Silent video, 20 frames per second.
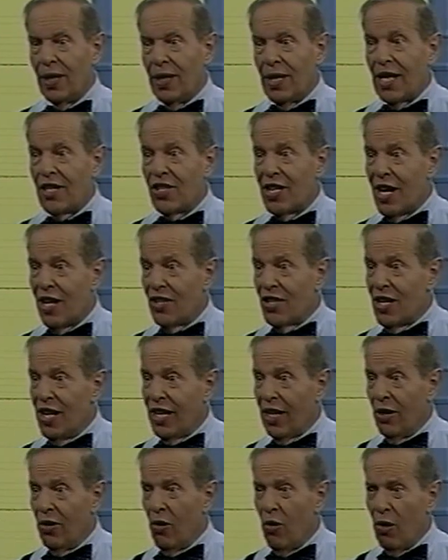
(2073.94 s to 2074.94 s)
That sounds
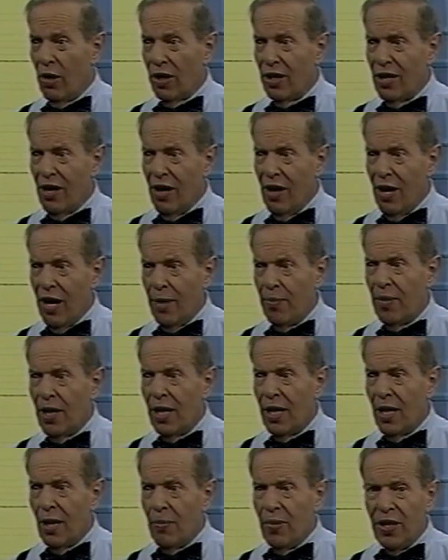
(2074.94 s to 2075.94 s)
like a long time,
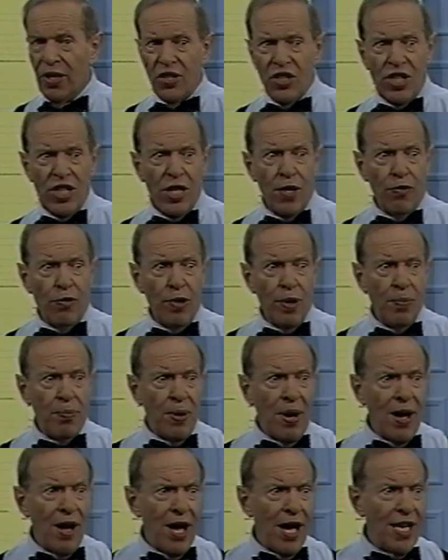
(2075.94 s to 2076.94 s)
but you see, if we
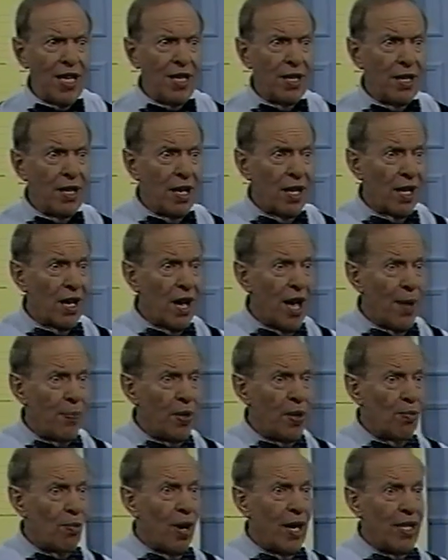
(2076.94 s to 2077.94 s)
buy a
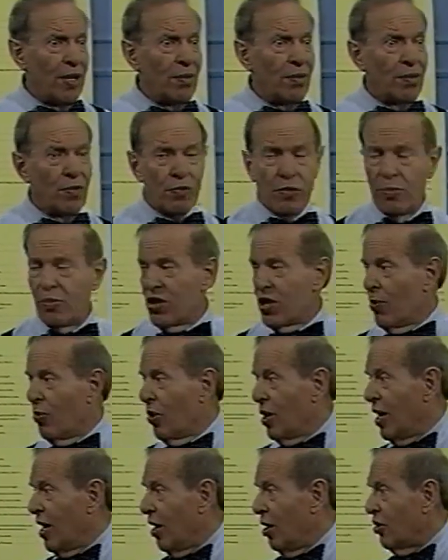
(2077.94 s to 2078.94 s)
copyright from
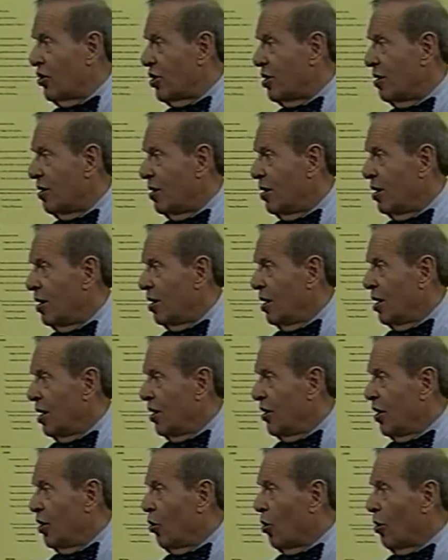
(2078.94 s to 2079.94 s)
someone else
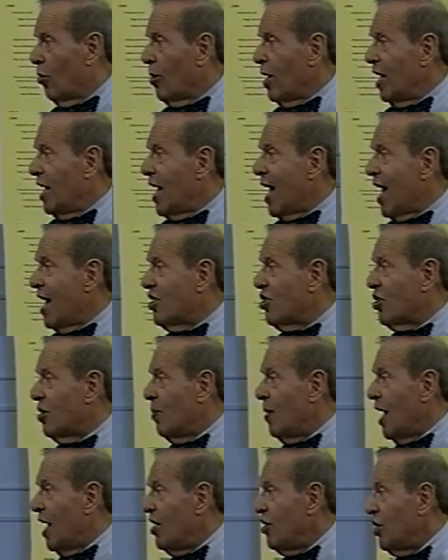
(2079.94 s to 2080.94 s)
that already has
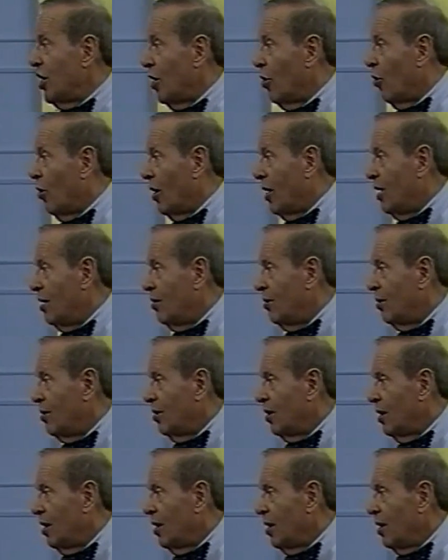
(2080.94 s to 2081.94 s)
some aging on it,
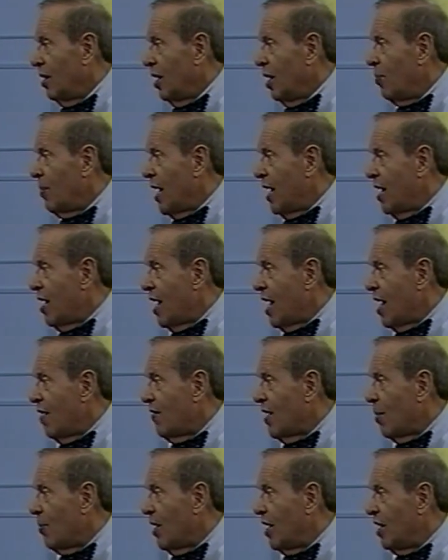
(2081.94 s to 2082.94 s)
it may not have
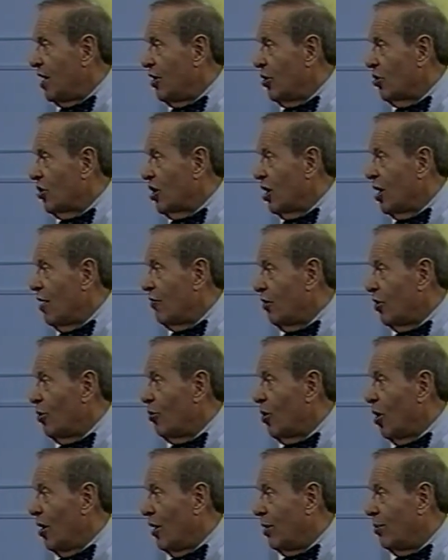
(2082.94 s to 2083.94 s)
that many years left to
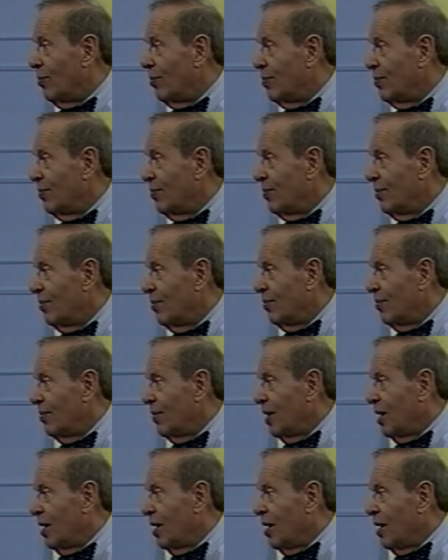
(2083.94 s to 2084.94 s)
run.
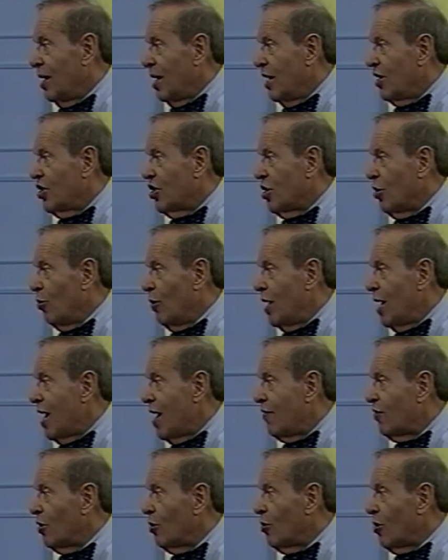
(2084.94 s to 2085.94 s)
And so we
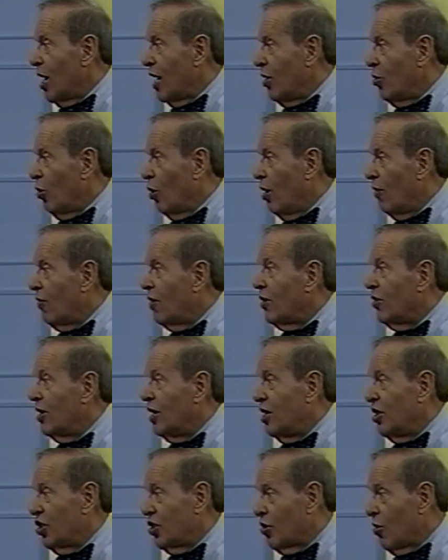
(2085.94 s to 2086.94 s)
have to write off the
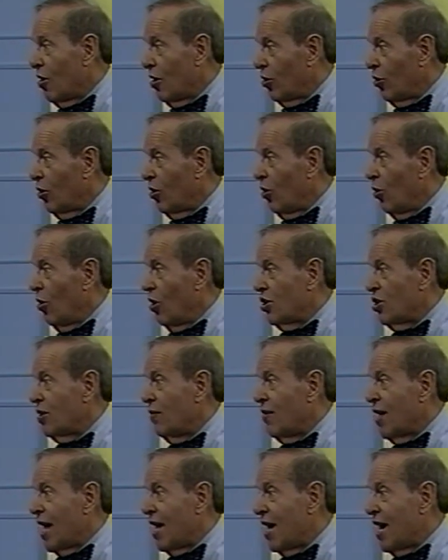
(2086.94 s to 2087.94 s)
historical cost
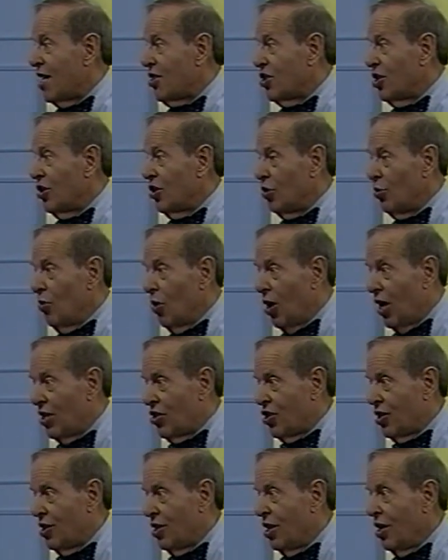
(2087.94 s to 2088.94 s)
of that asset to
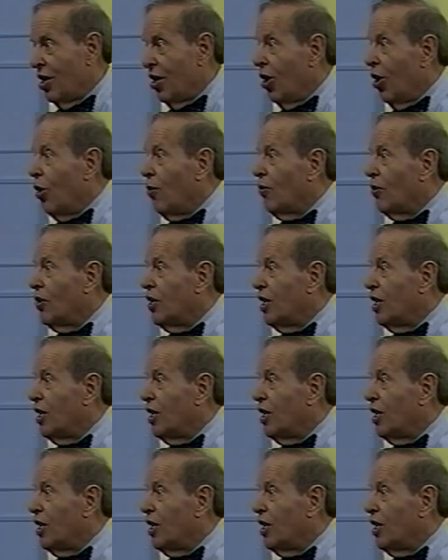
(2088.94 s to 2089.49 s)
us over